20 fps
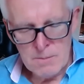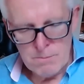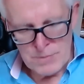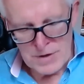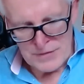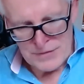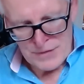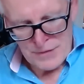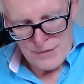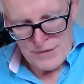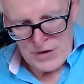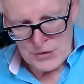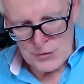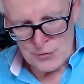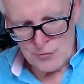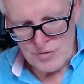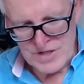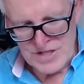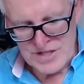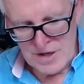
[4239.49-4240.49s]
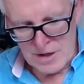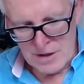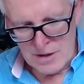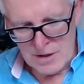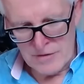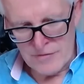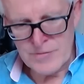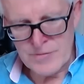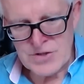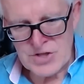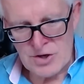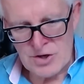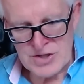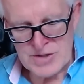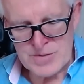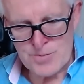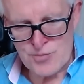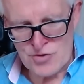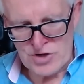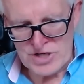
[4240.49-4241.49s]
But if the Federal Reserve
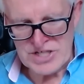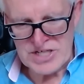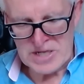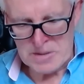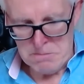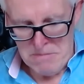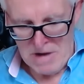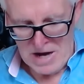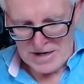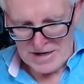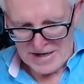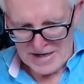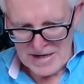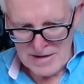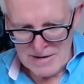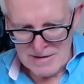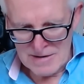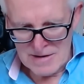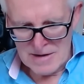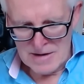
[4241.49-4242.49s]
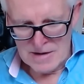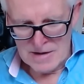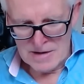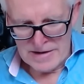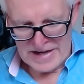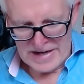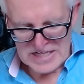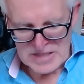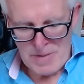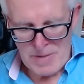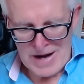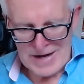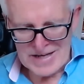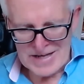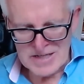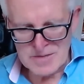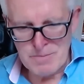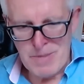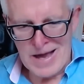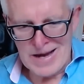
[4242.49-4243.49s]
starts printing money, expanding
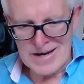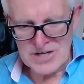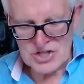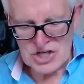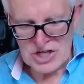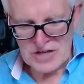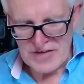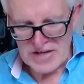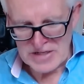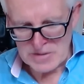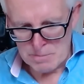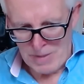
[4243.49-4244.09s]
its balance sheet, that's